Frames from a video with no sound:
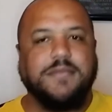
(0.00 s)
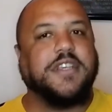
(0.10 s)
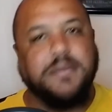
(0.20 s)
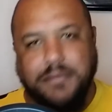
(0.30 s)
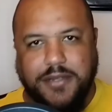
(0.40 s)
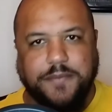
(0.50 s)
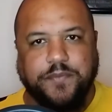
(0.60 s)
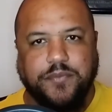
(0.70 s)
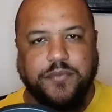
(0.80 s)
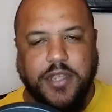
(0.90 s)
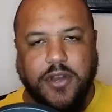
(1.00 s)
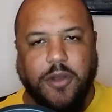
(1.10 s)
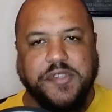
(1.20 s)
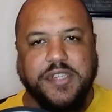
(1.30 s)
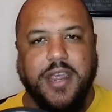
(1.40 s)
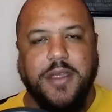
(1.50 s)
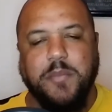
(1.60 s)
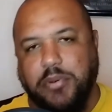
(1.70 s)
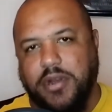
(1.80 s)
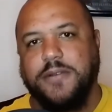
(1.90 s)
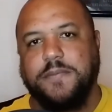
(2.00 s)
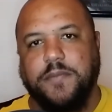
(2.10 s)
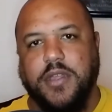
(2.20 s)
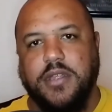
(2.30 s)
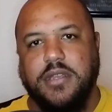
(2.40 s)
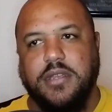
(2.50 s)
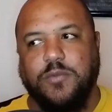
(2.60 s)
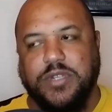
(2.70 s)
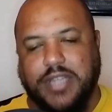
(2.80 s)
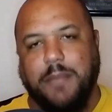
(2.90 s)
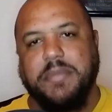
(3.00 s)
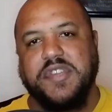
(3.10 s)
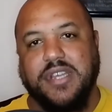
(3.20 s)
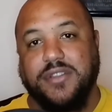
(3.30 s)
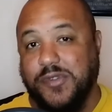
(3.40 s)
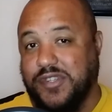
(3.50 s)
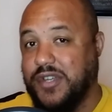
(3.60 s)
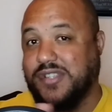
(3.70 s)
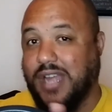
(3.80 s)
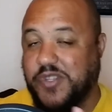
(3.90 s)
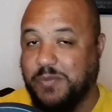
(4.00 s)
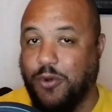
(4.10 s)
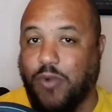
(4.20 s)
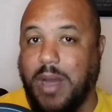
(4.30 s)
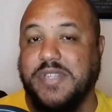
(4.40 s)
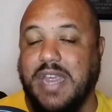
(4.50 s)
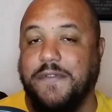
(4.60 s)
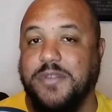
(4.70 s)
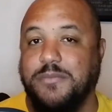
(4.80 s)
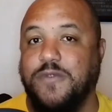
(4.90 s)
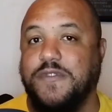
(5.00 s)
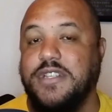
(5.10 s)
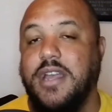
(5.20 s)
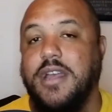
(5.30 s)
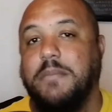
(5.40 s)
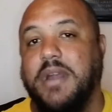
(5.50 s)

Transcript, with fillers: get me, you know what I'm saying? But with that being said, those are just like small gripes I have with the movie.